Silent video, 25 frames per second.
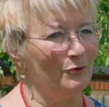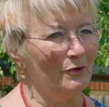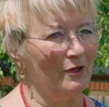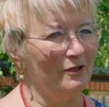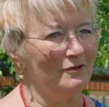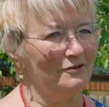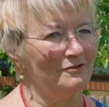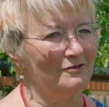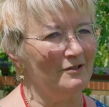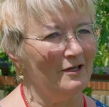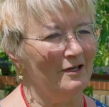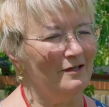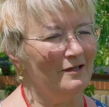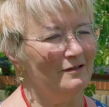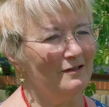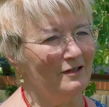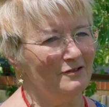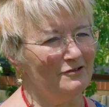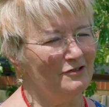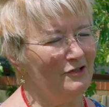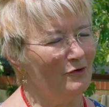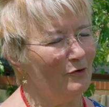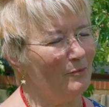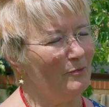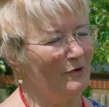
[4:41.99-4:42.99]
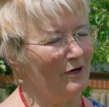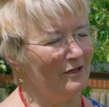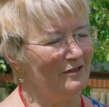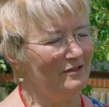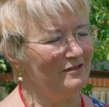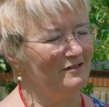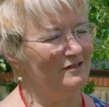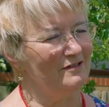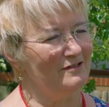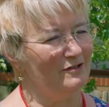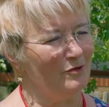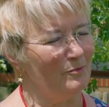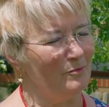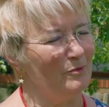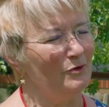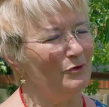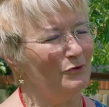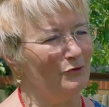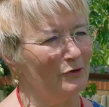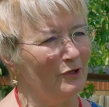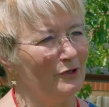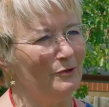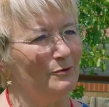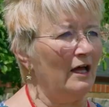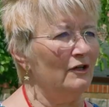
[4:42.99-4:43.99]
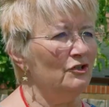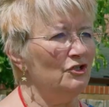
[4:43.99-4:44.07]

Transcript: those new apprentices coming through.